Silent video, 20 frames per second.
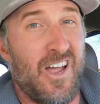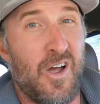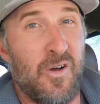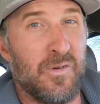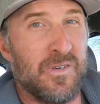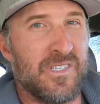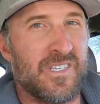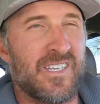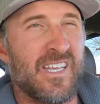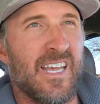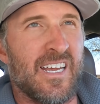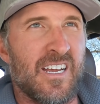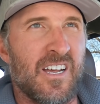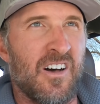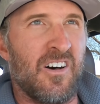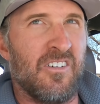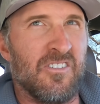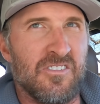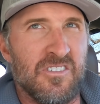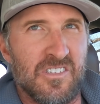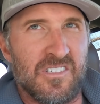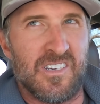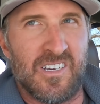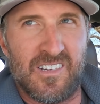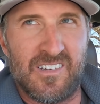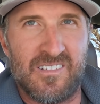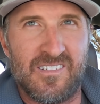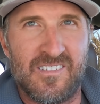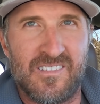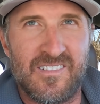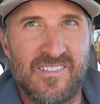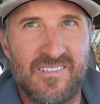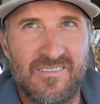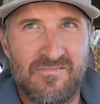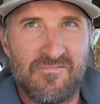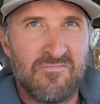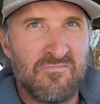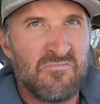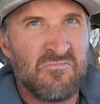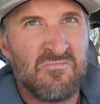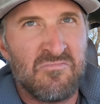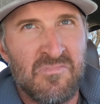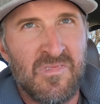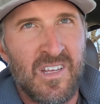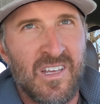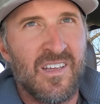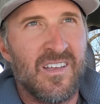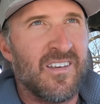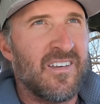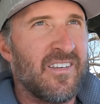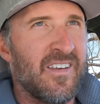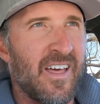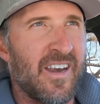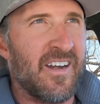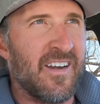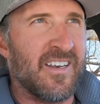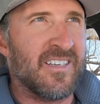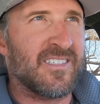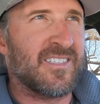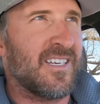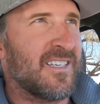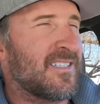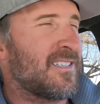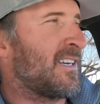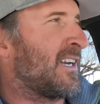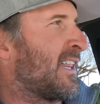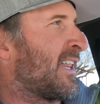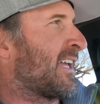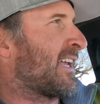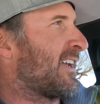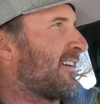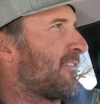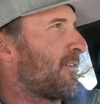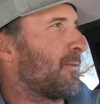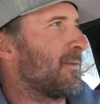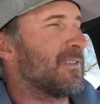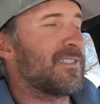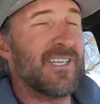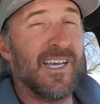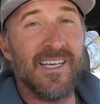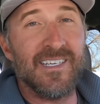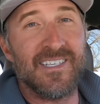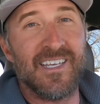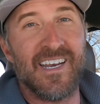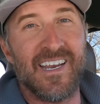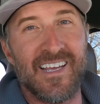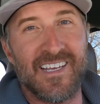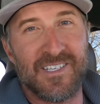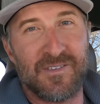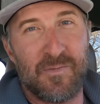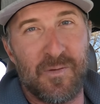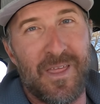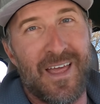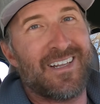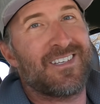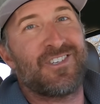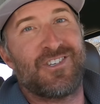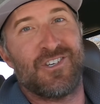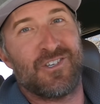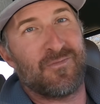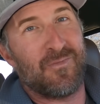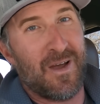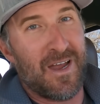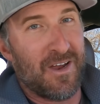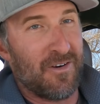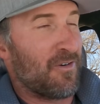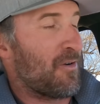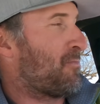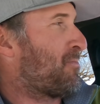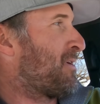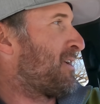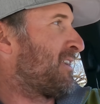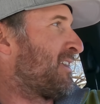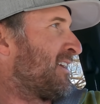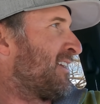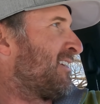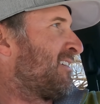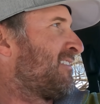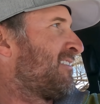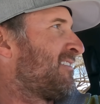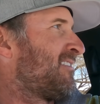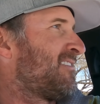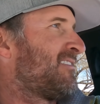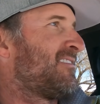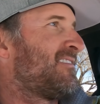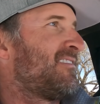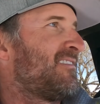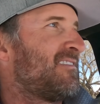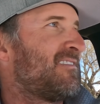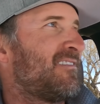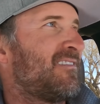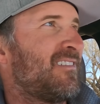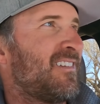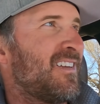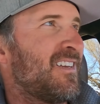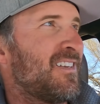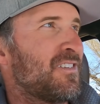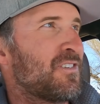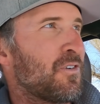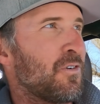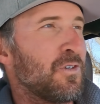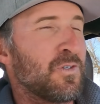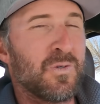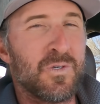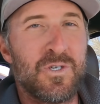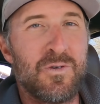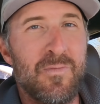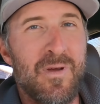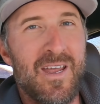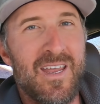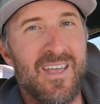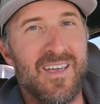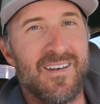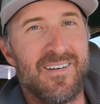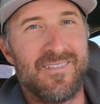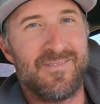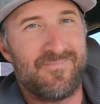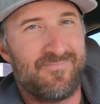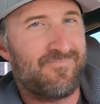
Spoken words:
I always say college is not a necessity like everyone says it is, but that's just my own opinion. School's what you make it.